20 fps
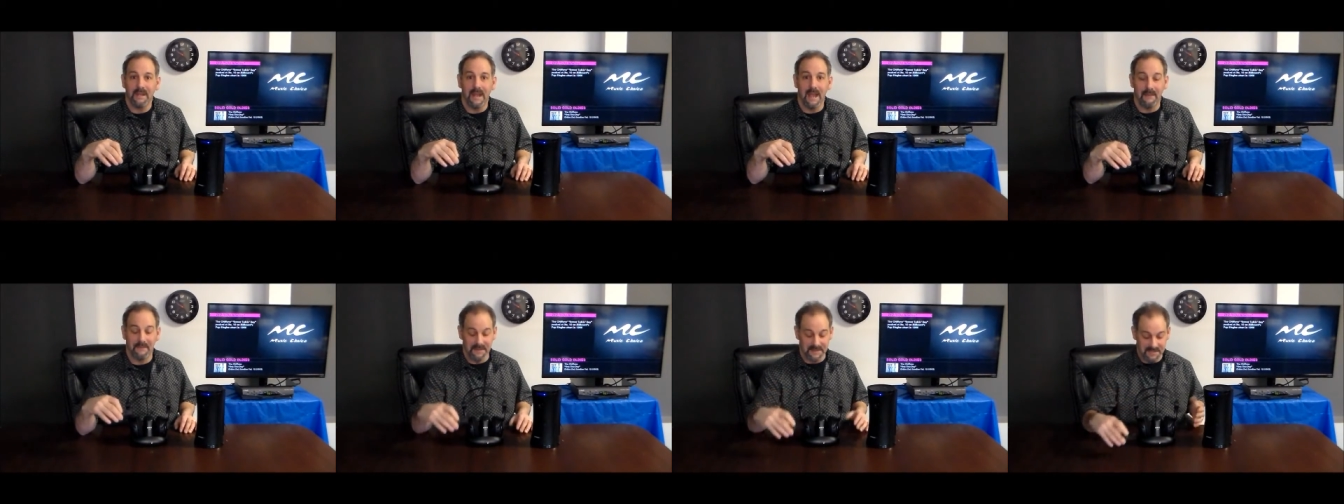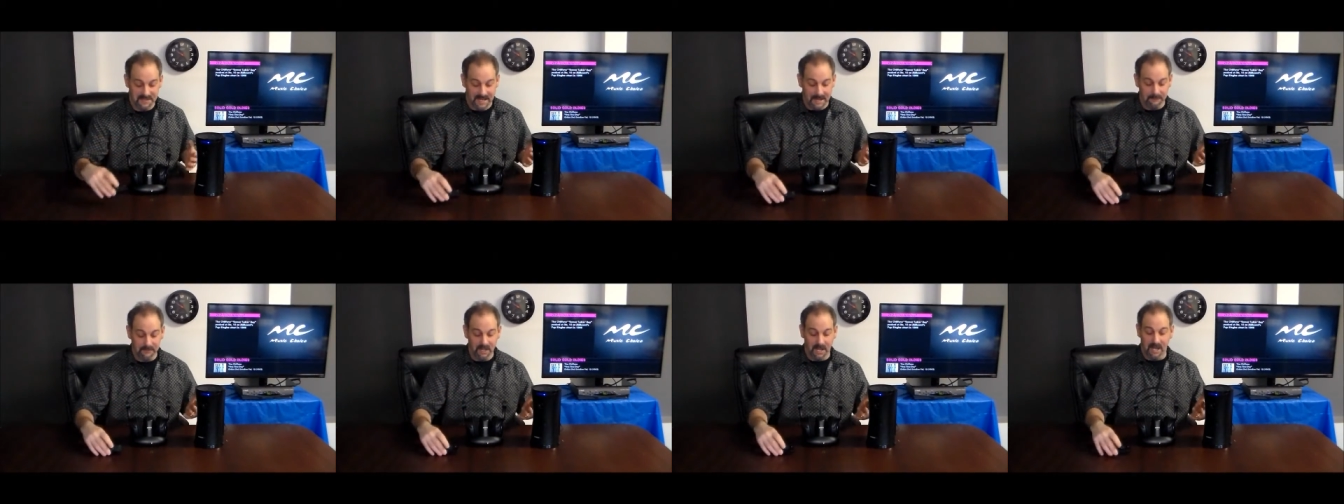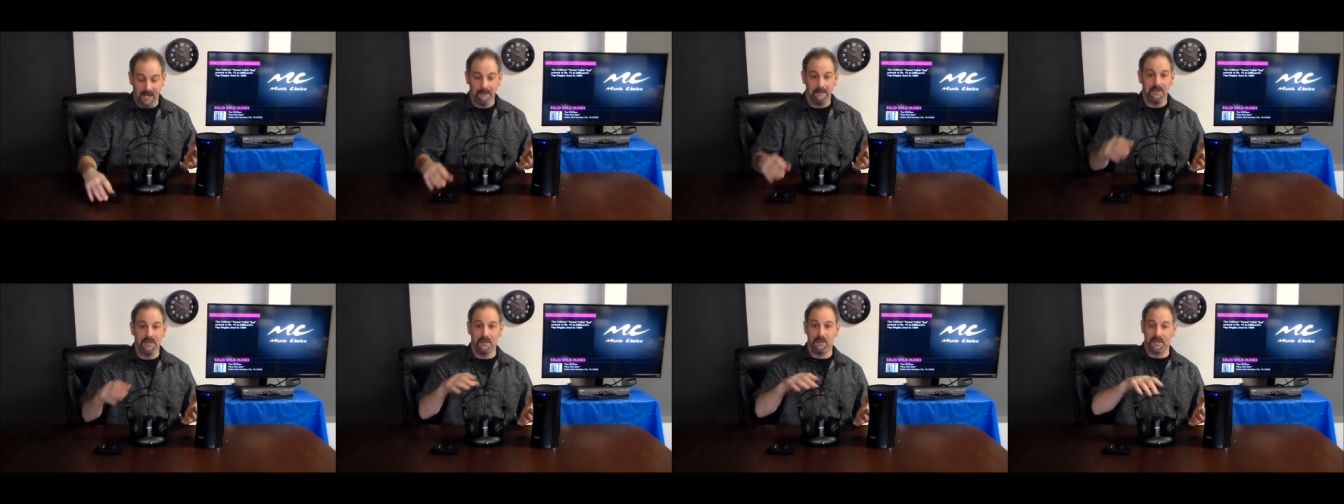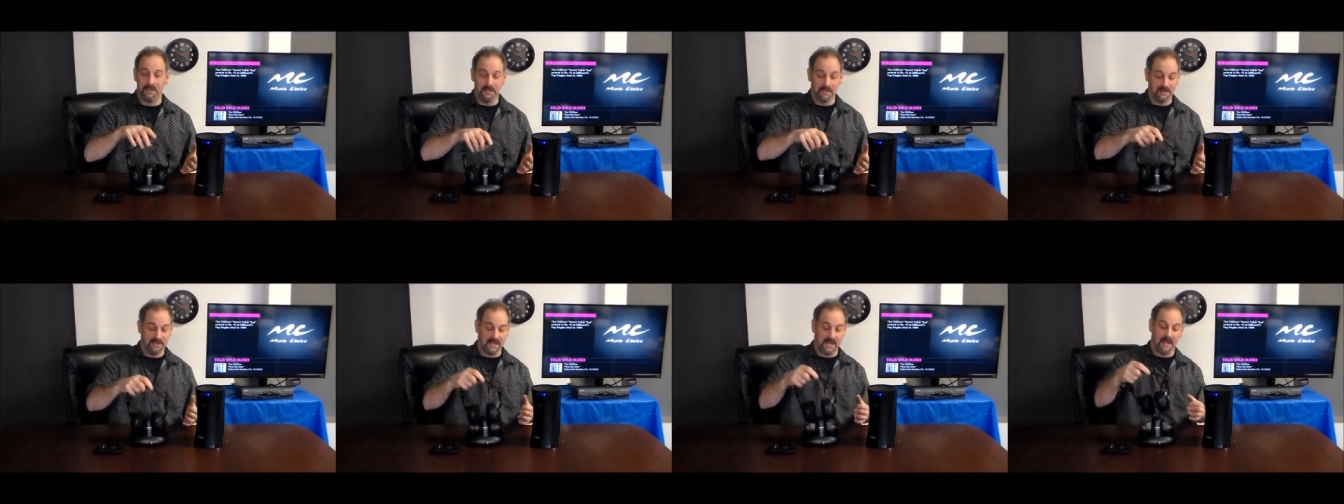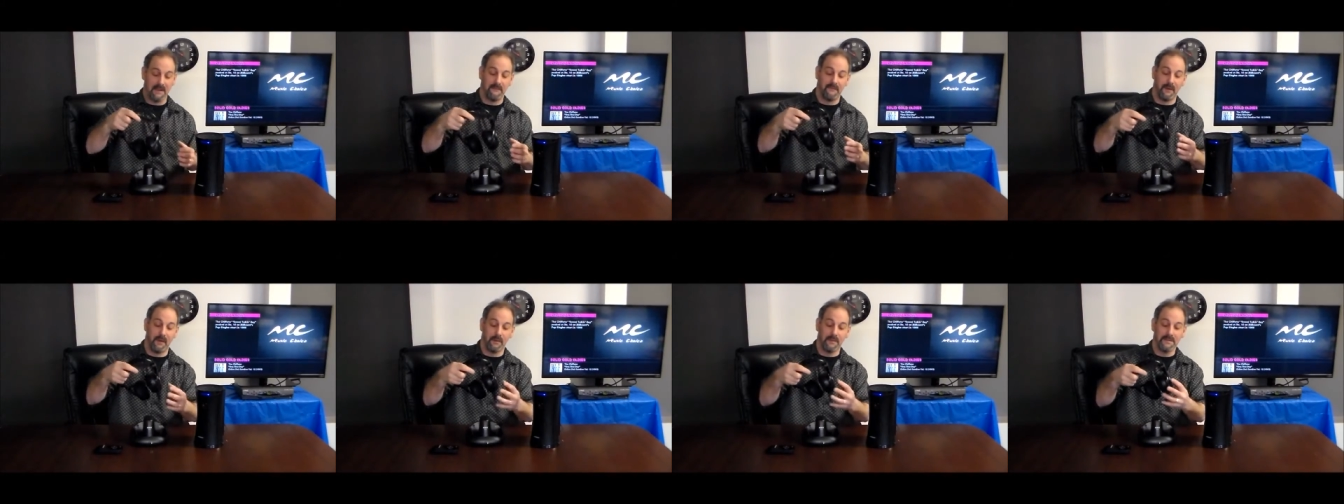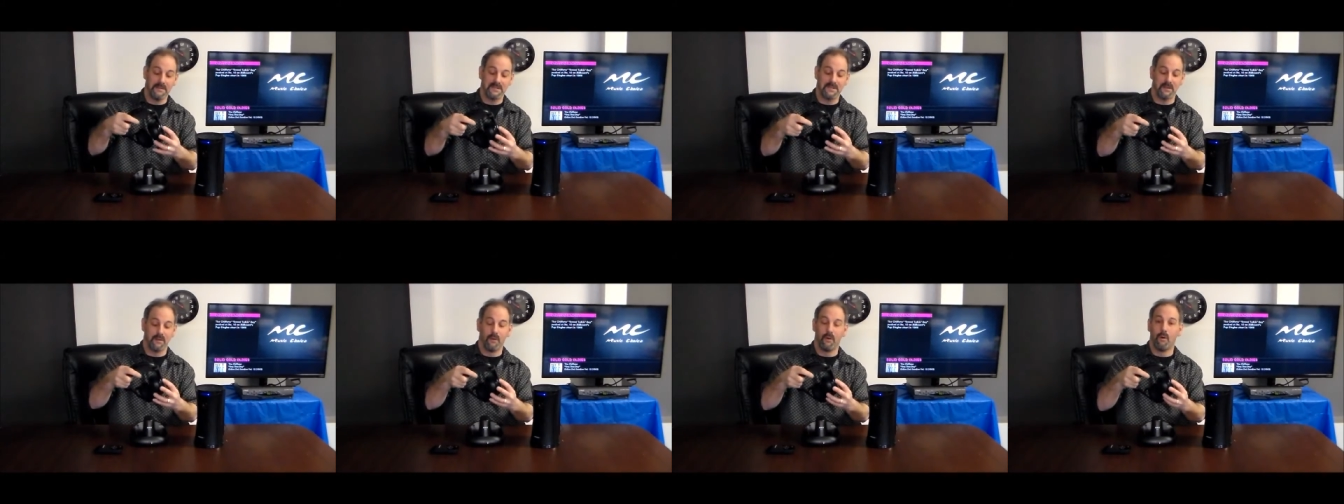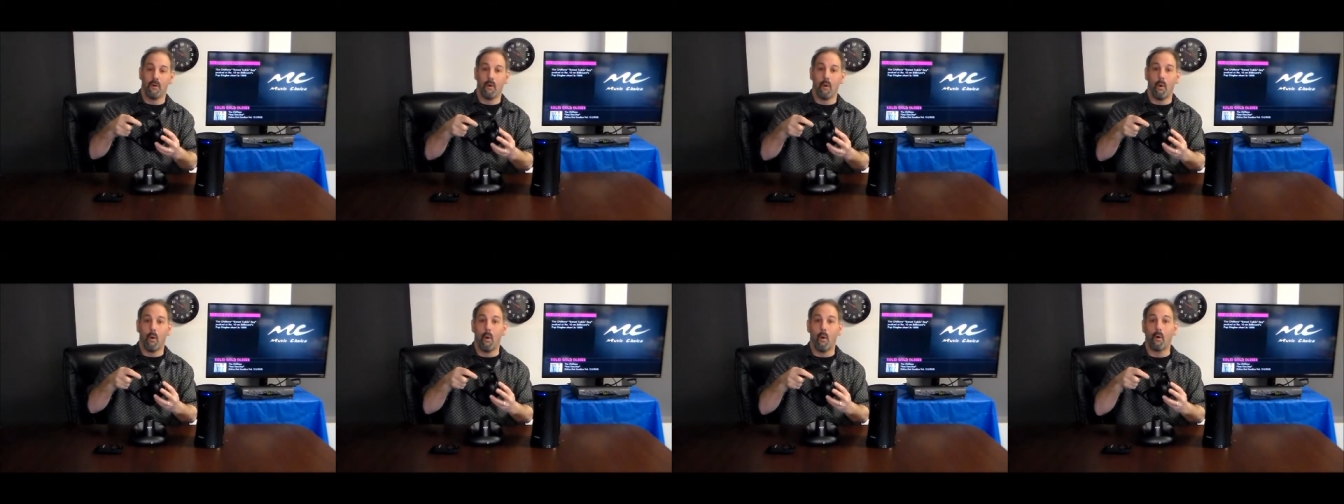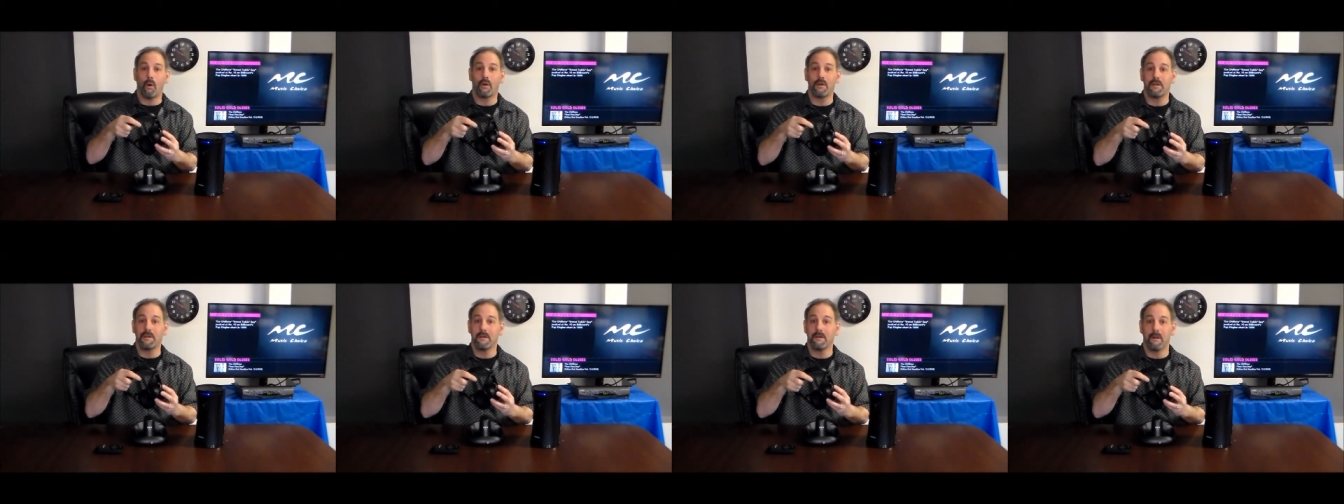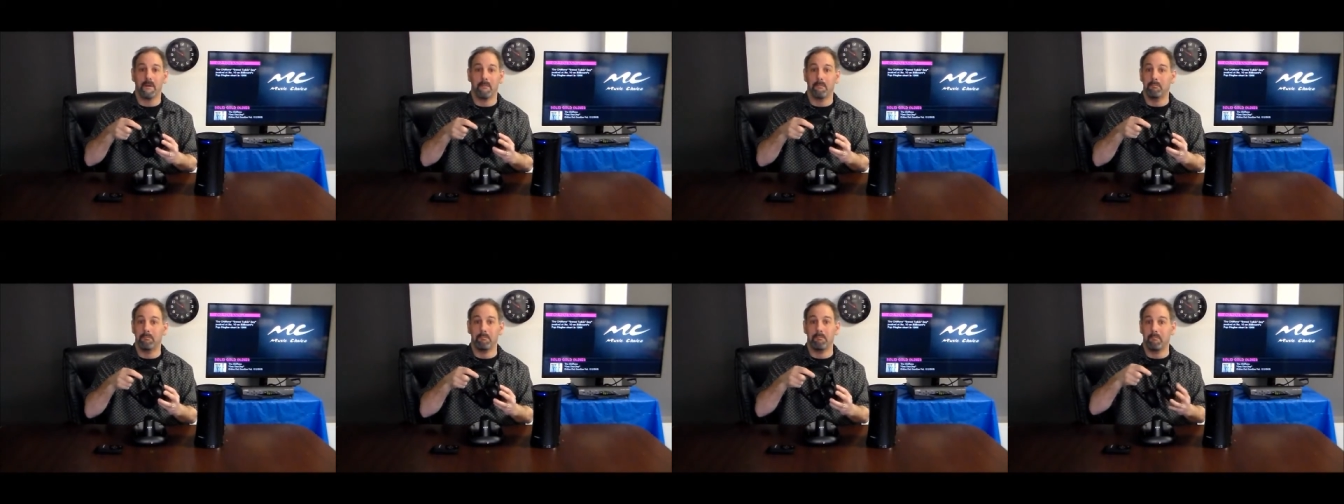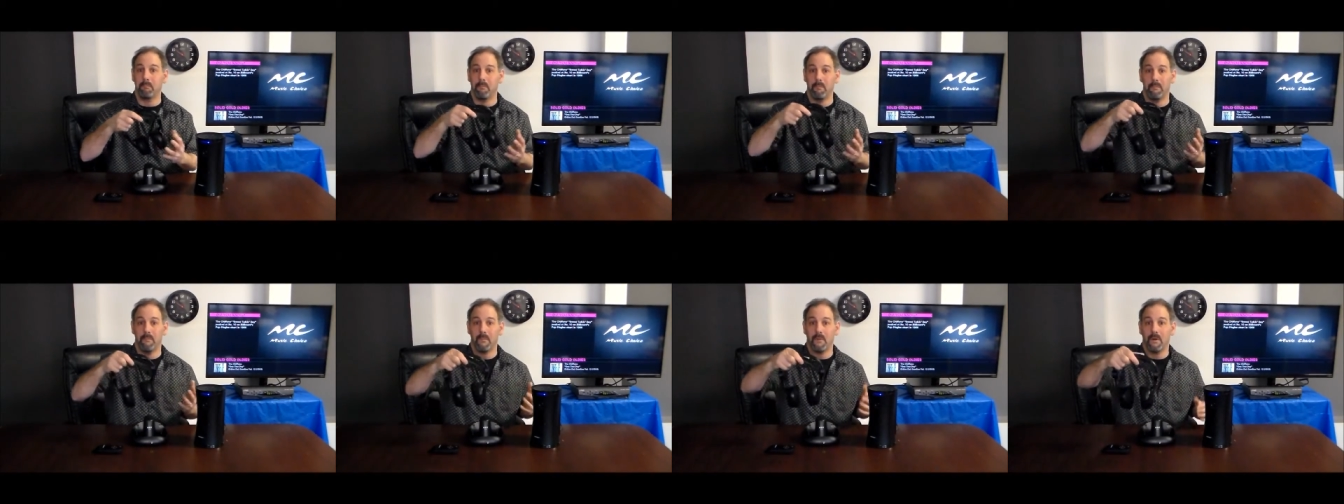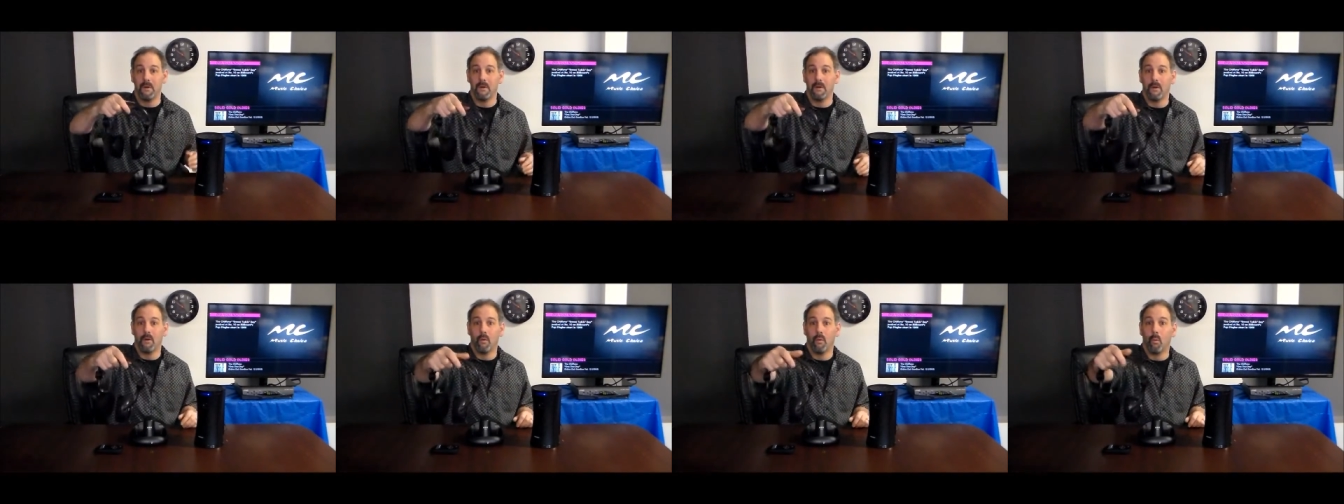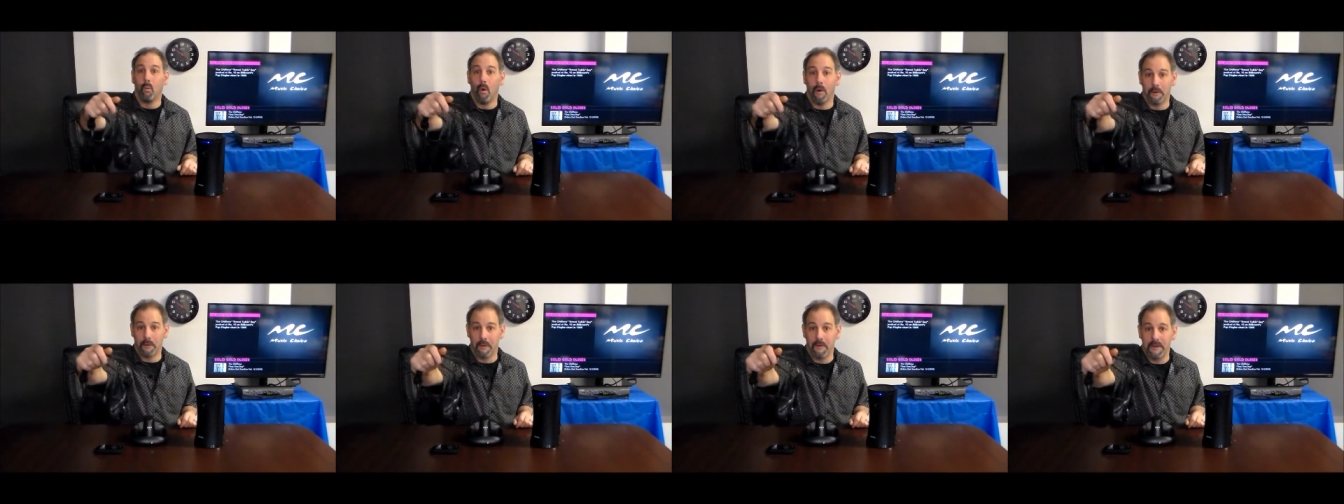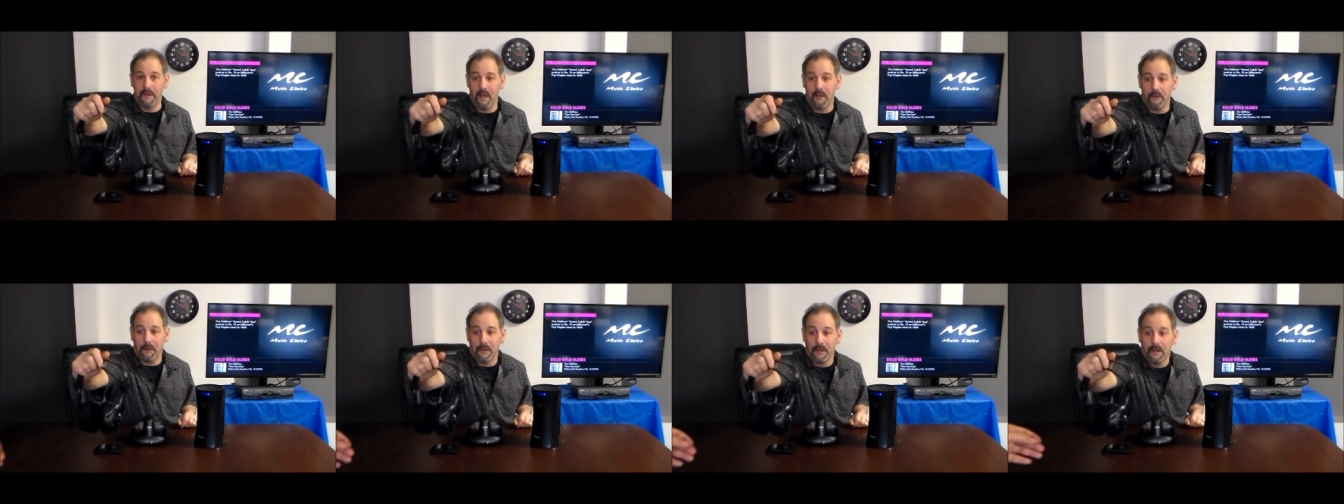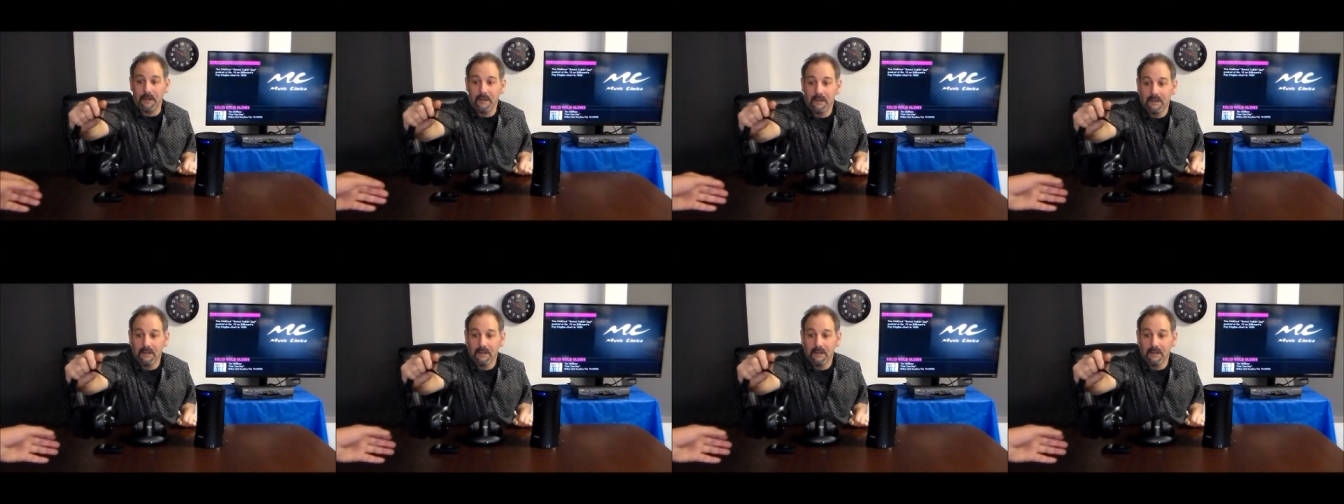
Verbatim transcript: At the same time, you can use the headphones or one or the other.